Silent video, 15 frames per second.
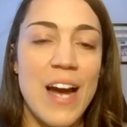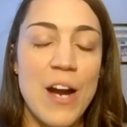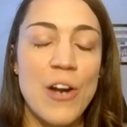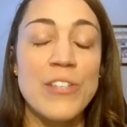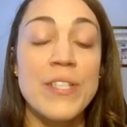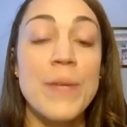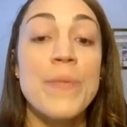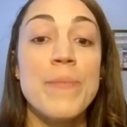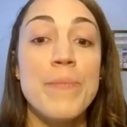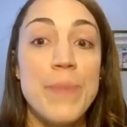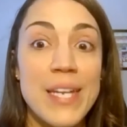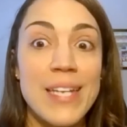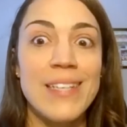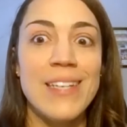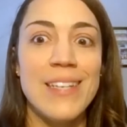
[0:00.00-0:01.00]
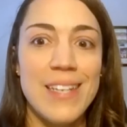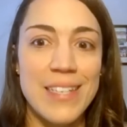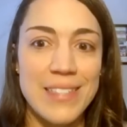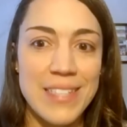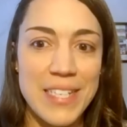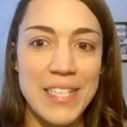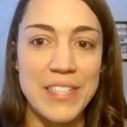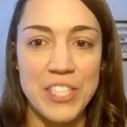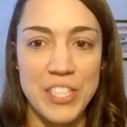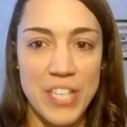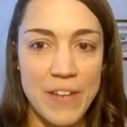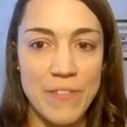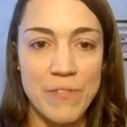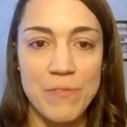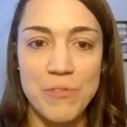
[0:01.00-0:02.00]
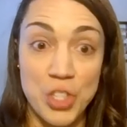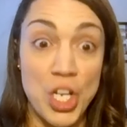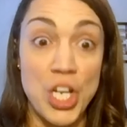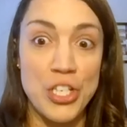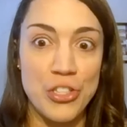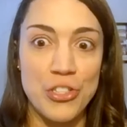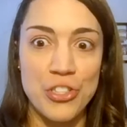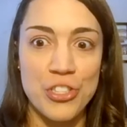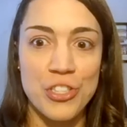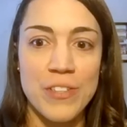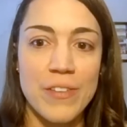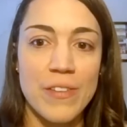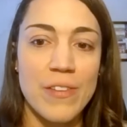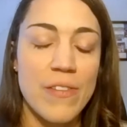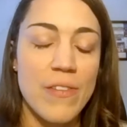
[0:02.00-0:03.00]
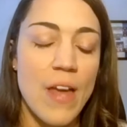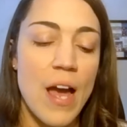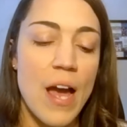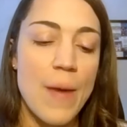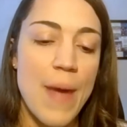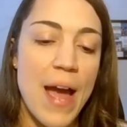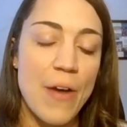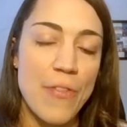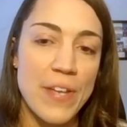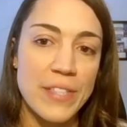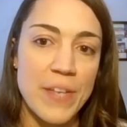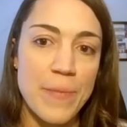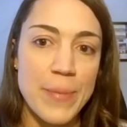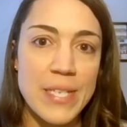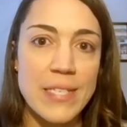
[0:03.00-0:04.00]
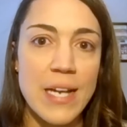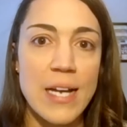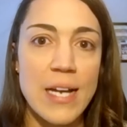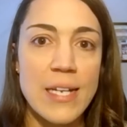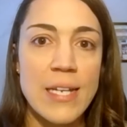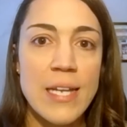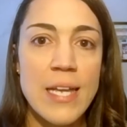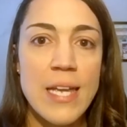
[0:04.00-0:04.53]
Or something big is needed to kind of change how things have been done.